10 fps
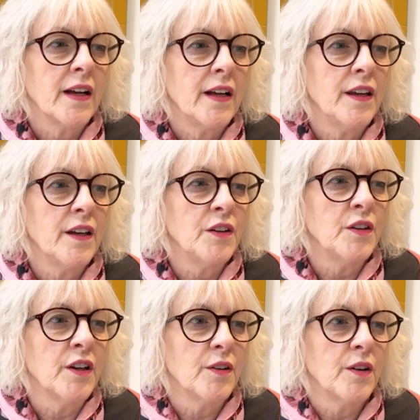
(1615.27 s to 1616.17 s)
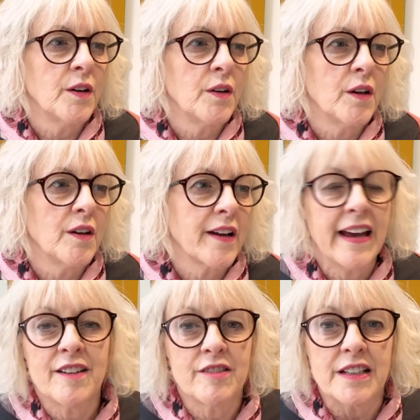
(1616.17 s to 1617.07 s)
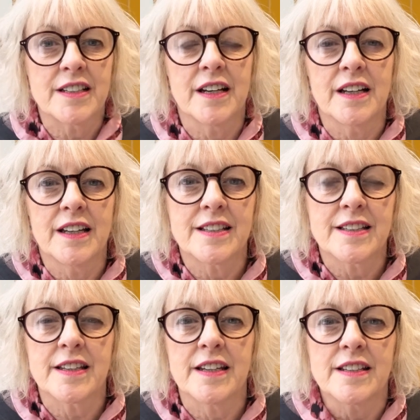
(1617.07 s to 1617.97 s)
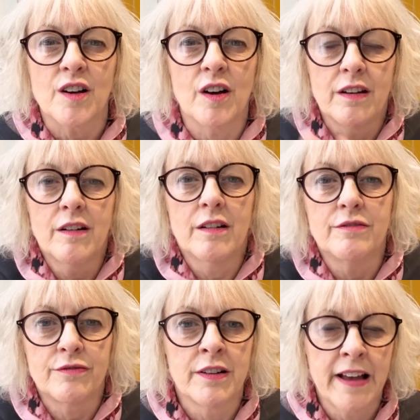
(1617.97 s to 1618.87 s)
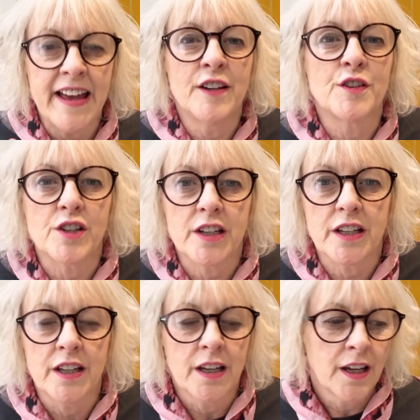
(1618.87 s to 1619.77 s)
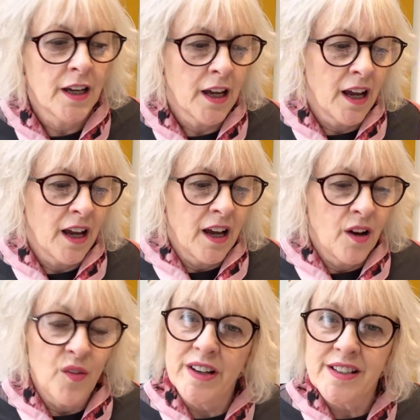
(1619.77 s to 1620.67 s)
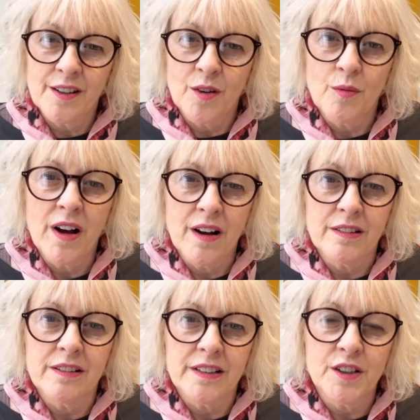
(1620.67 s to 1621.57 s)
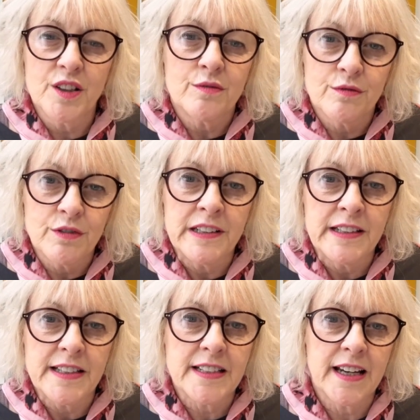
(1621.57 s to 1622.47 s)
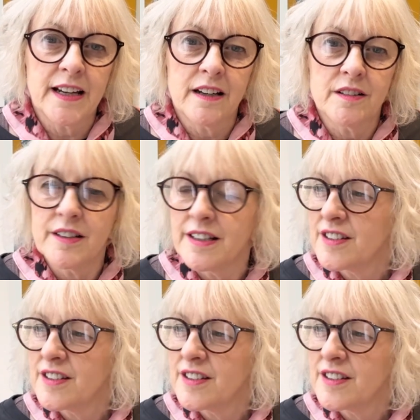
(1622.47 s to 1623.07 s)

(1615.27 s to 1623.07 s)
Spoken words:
you know, a character, he's got a lot of energy. When he's not well, you can really tell. He's